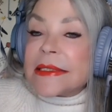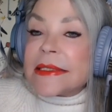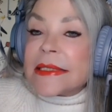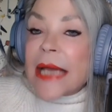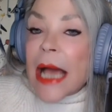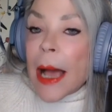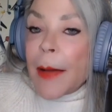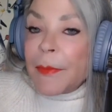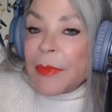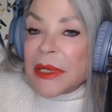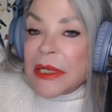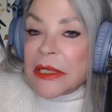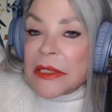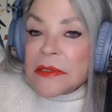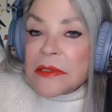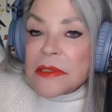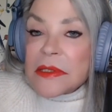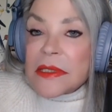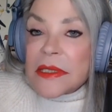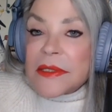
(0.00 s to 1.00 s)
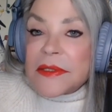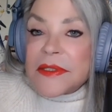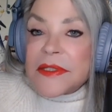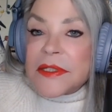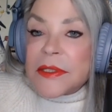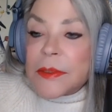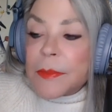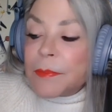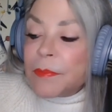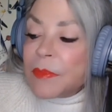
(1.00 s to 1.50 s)
dominance and
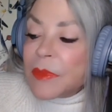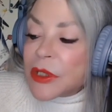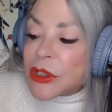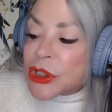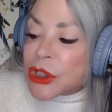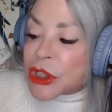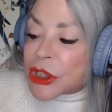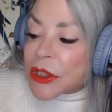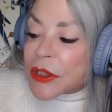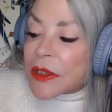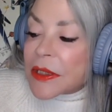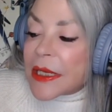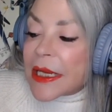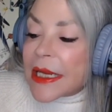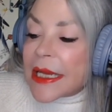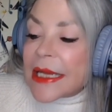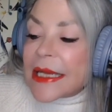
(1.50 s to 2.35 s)
submission,